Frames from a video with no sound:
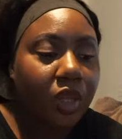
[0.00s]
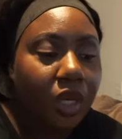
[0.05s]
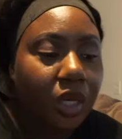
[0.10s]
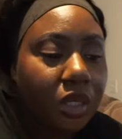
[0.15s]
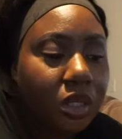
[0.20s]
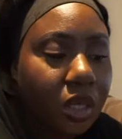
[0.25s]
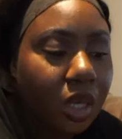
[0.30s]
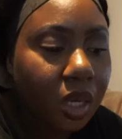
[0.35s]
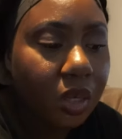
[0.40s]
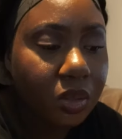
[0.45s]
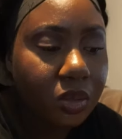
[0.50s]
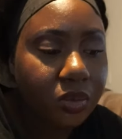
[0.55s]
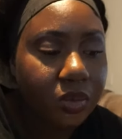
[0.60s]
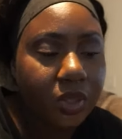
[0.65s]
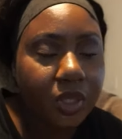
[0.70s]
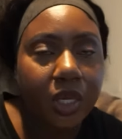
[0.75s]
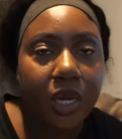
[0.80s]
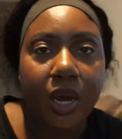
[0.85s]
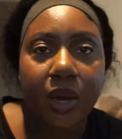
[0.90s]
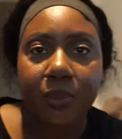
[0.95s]
so I was
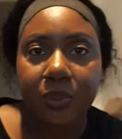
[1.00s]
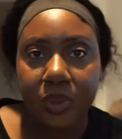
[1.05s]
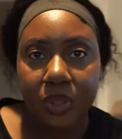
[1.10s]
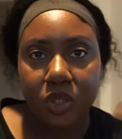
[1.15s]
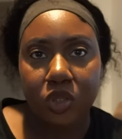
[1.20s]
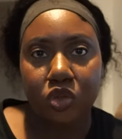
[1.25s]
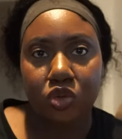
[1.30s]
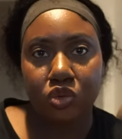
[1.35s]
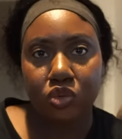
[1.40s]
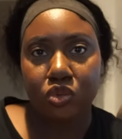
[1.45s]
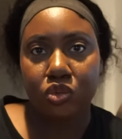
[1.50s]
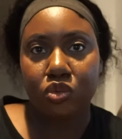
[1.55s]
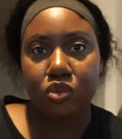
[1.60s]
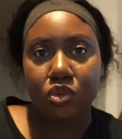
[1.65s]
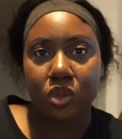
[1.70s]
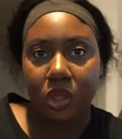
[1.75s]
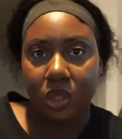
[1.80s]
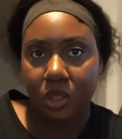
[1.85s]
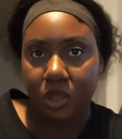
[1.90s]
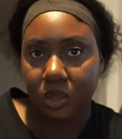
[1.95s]
really happy to,
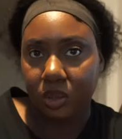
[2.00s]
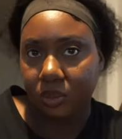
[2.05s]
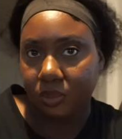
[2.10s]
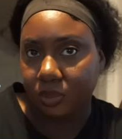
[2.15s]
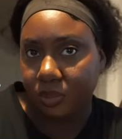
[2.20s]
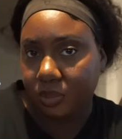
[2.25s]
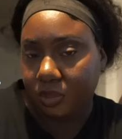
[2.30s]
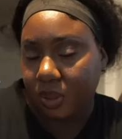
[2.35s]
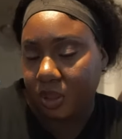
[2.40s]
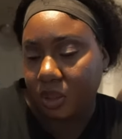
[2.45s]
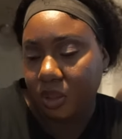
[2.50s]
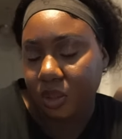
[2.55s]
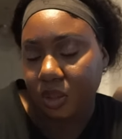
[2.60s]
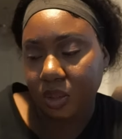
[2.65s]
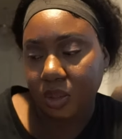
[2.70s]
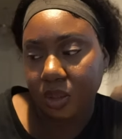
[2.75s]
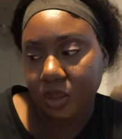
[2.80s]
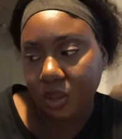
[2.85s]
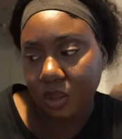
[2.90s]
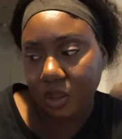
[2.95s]
um,
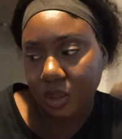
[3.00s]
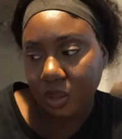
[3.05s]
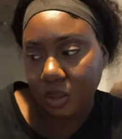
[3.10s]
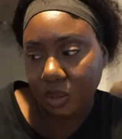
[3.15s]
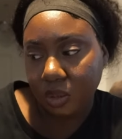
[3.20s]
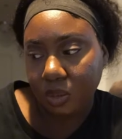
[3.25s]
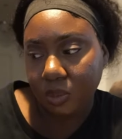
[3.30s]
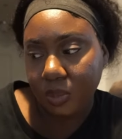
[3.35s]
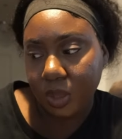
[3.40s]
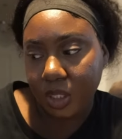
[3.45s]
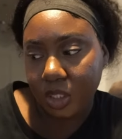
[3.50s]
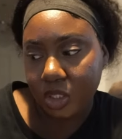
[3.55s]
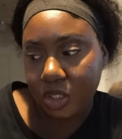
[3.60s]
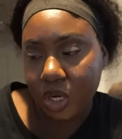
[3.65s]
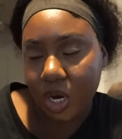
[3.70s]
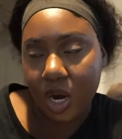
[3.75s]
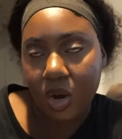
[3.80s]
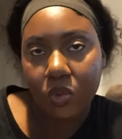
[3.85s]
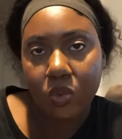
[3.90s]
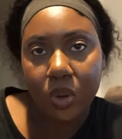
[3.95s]
you know, make
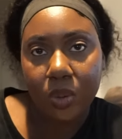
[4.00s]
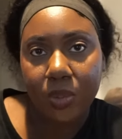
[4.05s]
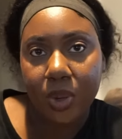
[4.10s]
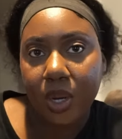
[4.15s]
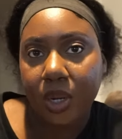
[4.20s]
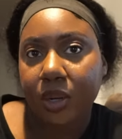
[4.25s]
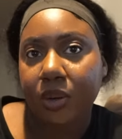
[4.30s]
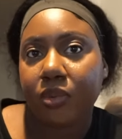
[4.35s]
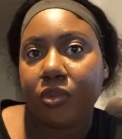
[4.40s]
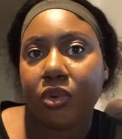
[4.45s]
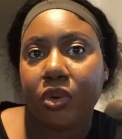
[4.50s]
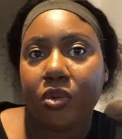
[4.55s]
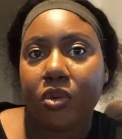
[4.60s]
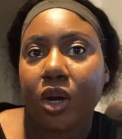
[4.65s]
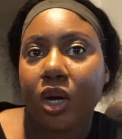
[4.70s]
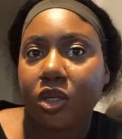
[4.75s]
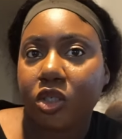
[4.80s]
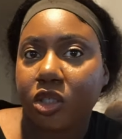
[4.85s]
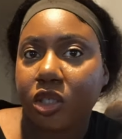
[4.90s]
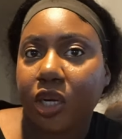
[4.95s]
sure I went back and
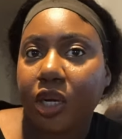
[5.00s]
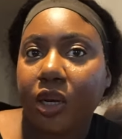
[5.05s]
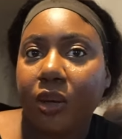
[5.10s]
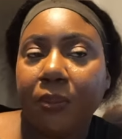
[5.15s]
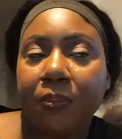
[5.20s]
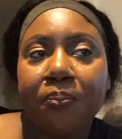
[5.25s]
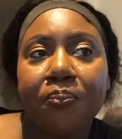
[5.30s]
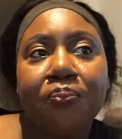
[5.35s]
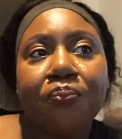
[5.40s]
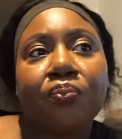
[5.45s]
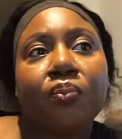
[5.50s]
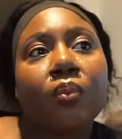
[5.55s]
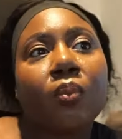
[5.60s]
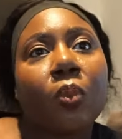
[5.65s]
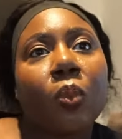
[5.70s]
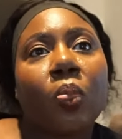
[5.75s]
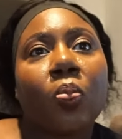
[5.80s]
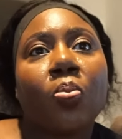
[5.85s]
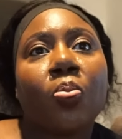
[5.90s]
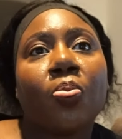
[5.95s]
rewatched that.
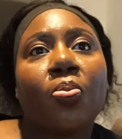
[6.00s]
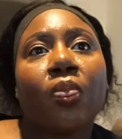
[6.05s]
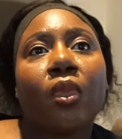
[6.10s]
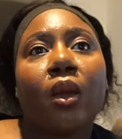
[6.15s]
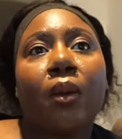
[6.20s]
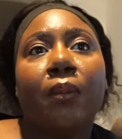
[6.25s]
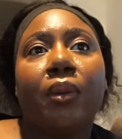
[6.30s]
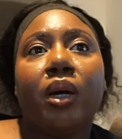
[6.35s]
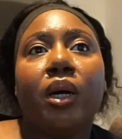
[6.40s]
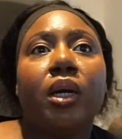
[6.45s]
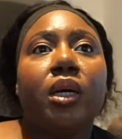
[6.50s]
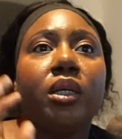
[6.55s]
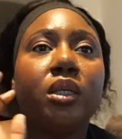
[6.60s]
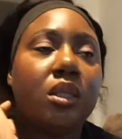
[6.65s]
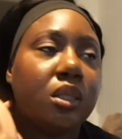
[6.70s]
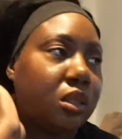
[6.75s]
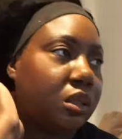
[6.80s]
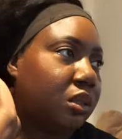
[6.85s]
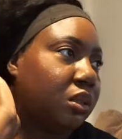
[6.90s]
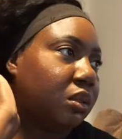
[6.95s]

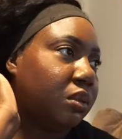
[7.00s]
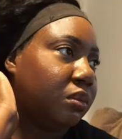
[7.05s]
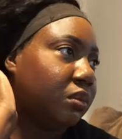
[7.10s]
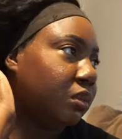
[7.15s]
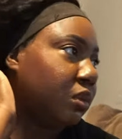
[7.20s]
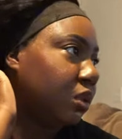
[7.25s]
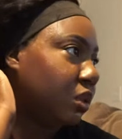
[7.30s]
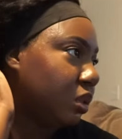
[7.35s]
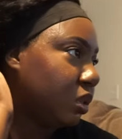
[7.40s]
But um,